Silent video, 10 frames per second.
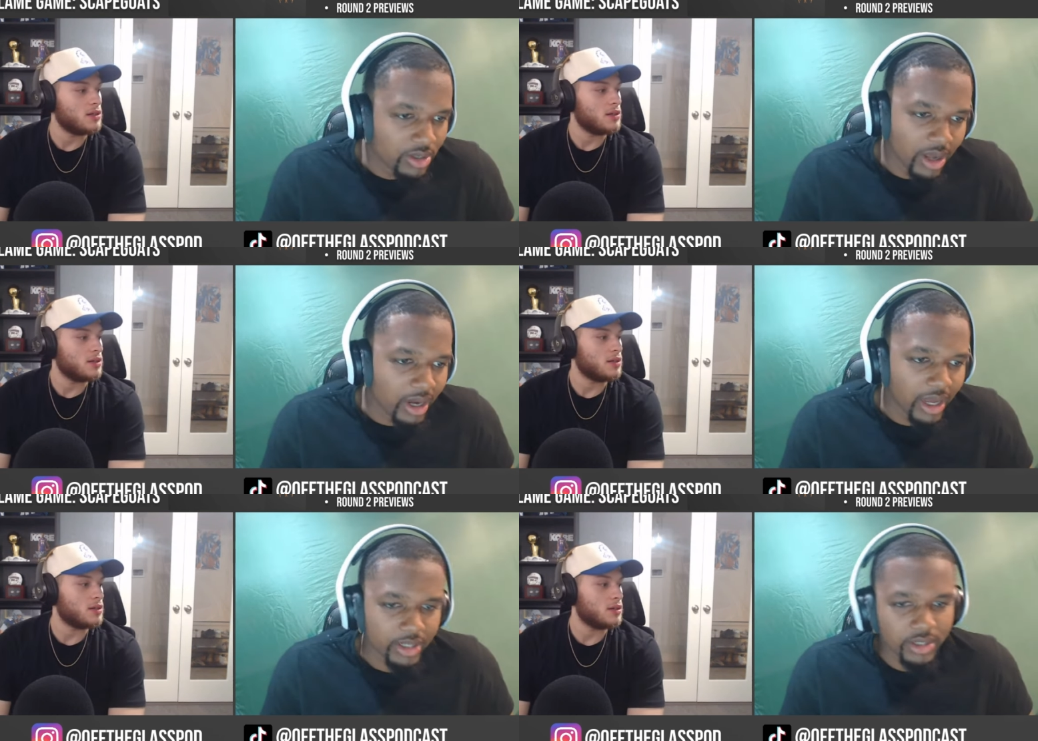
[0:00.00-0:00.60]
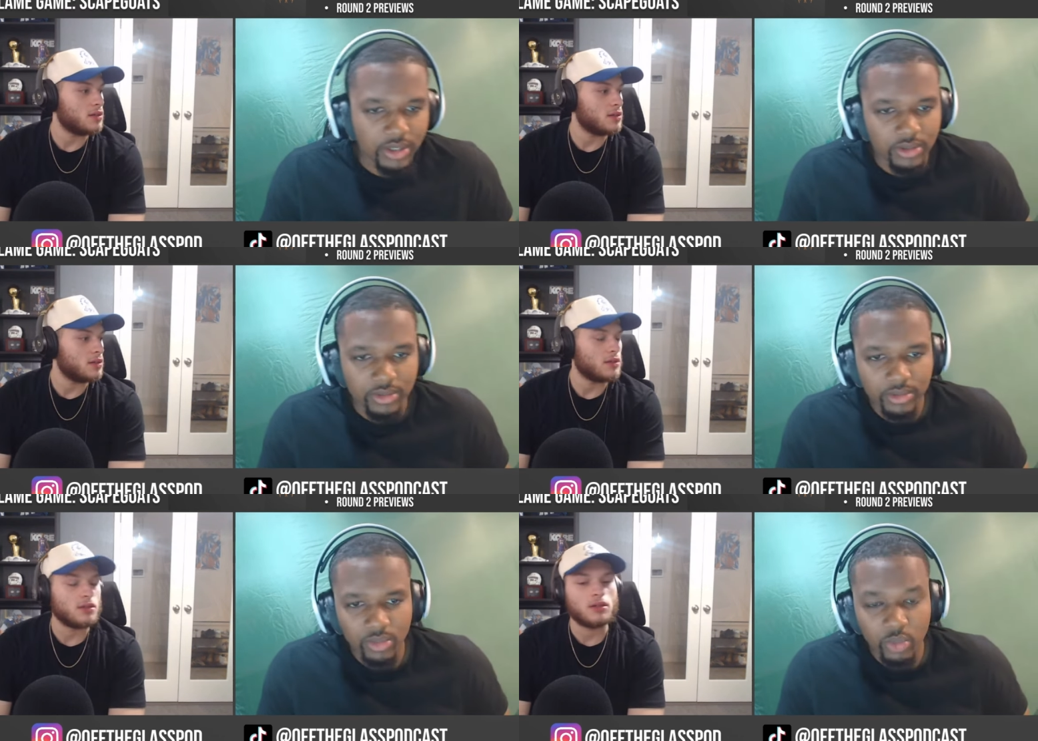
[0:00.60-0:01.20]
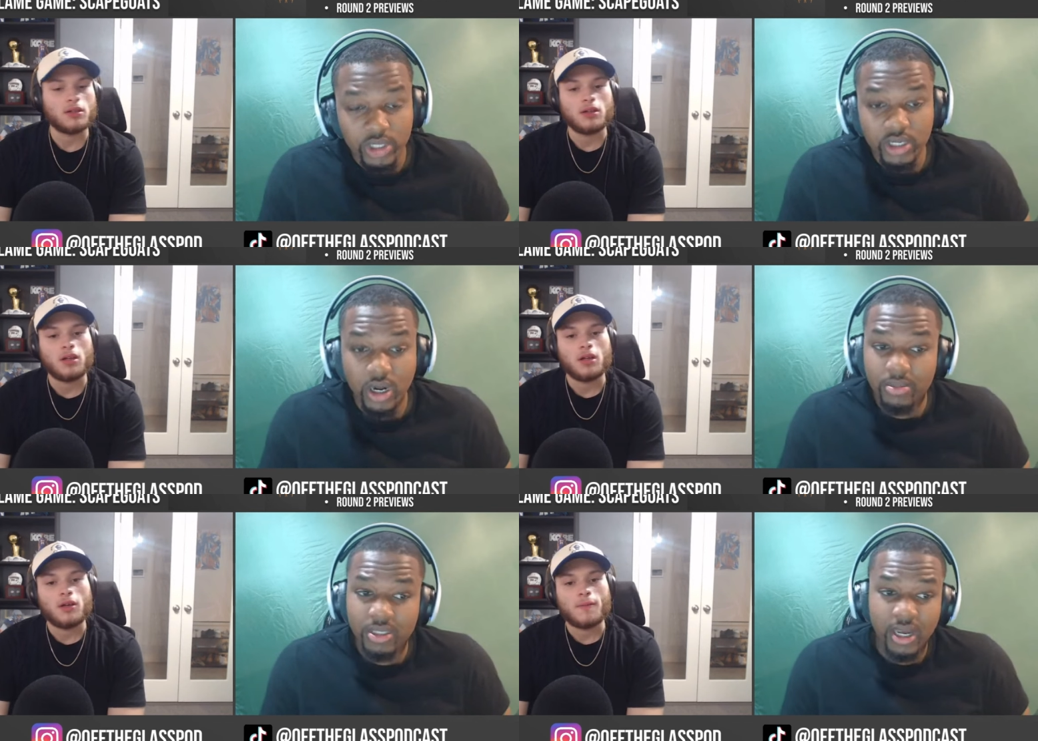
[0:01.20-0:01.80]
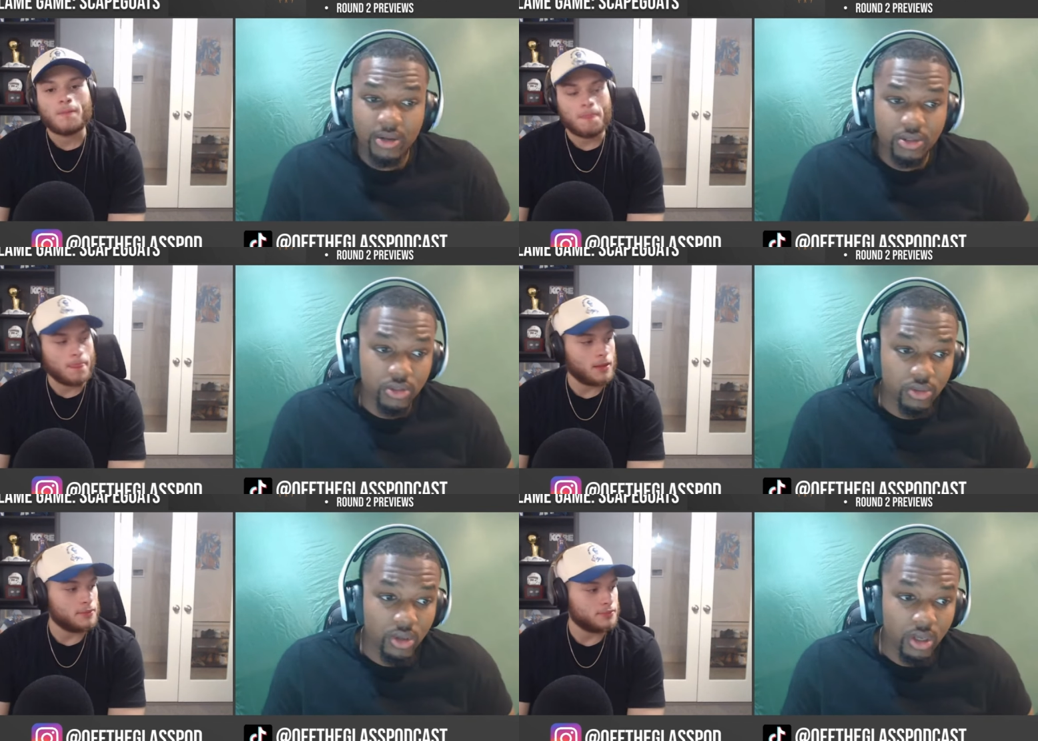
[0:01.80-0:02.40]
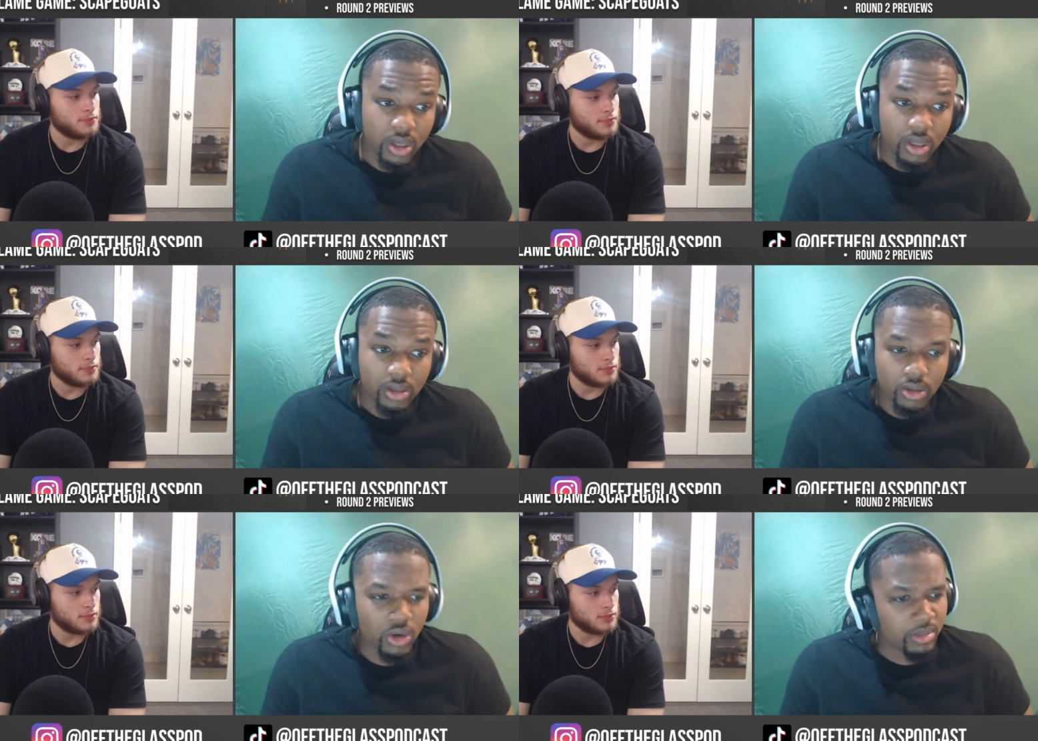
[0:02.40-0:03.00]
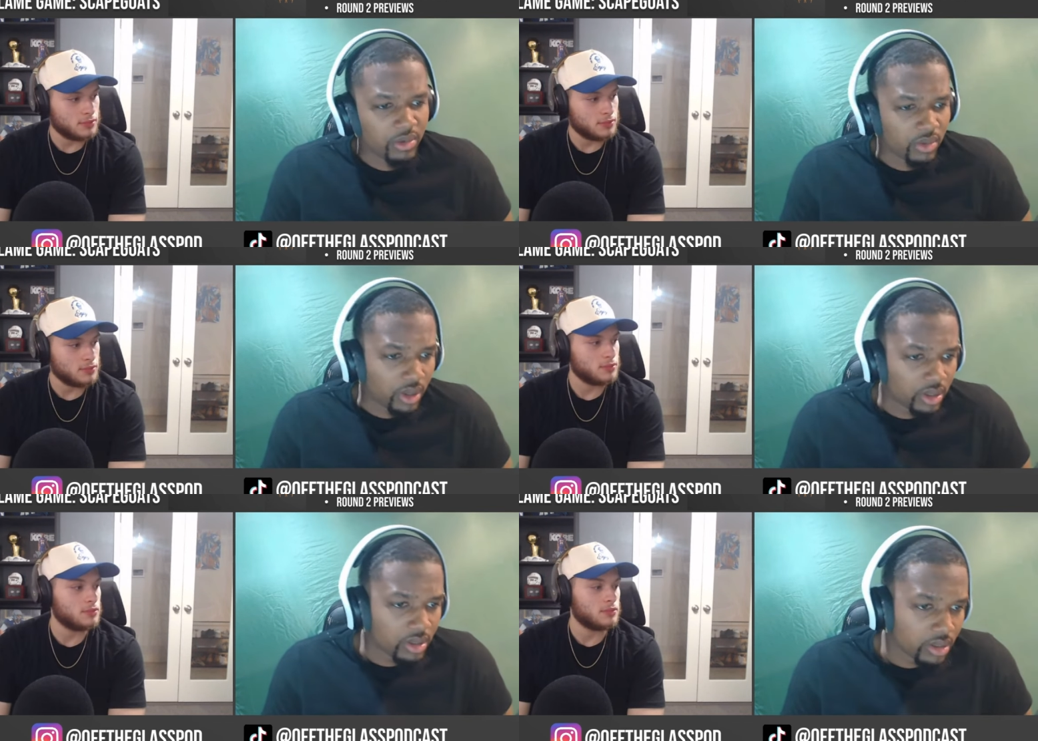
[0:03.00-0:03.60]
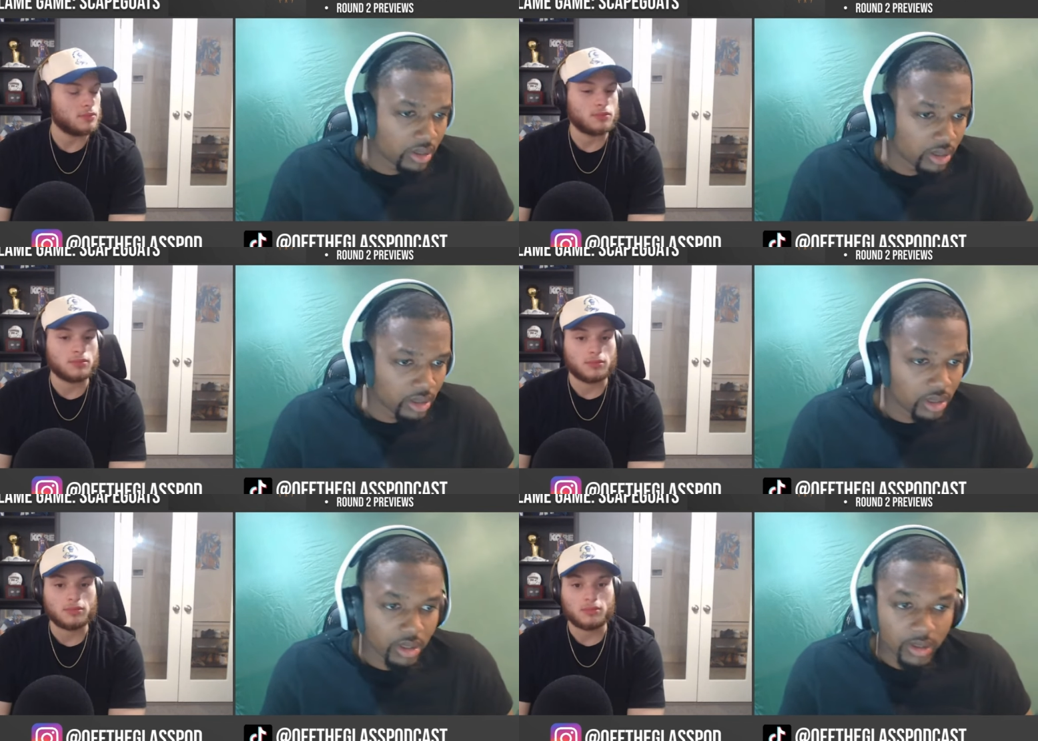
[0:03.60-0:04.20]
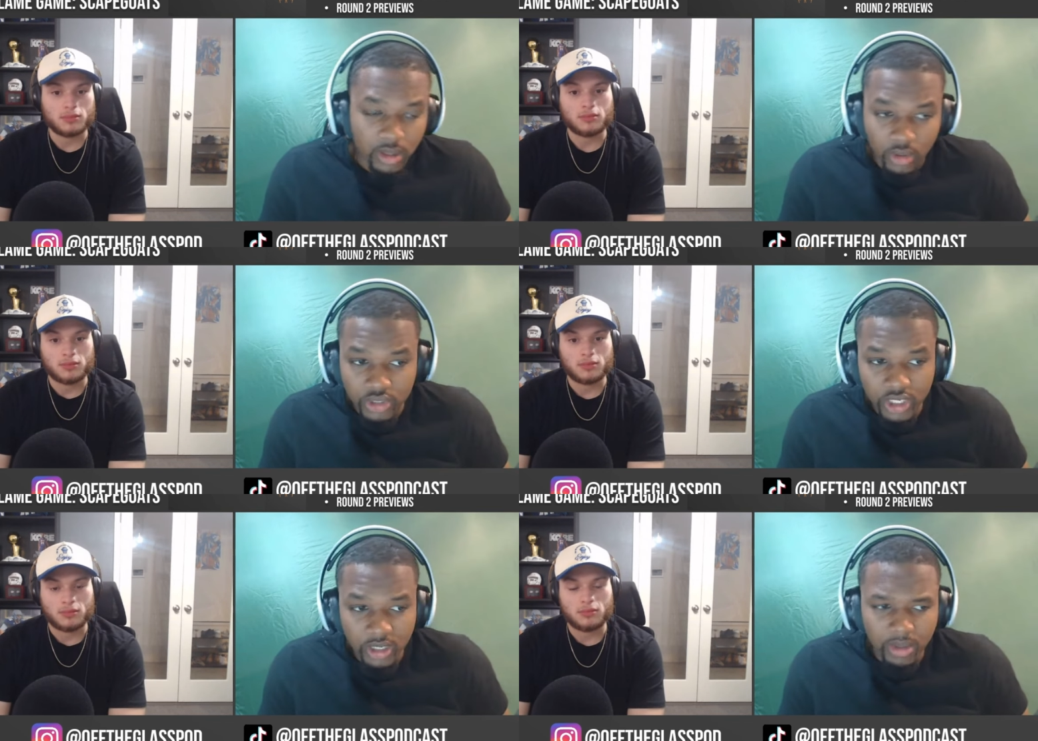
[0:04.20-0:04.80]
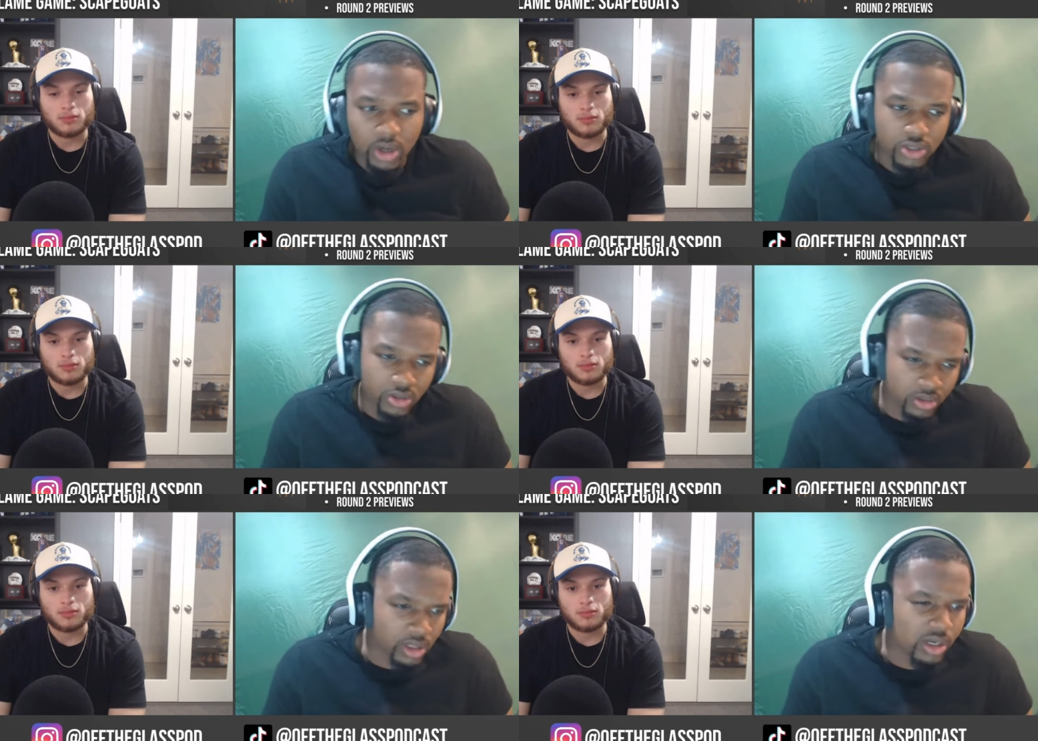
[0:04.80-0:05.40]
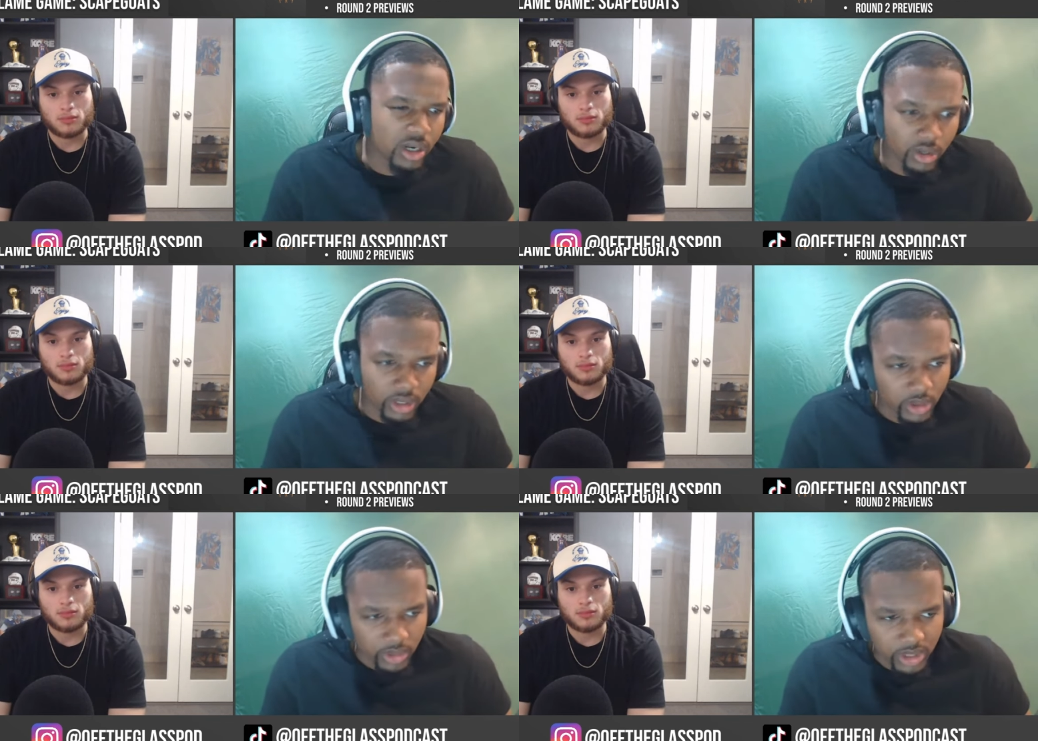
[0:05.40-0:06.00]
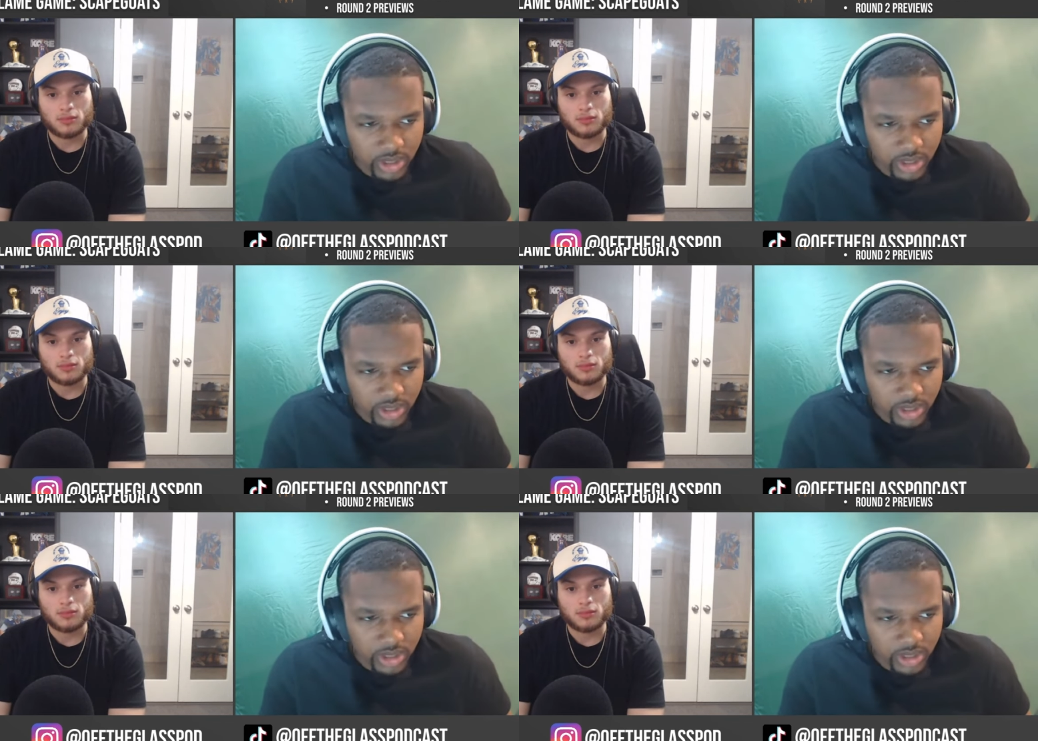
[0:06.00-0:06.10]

Speaker 1: not execute, which comes down to don't get me wrong coaching, but also Nikola Jokic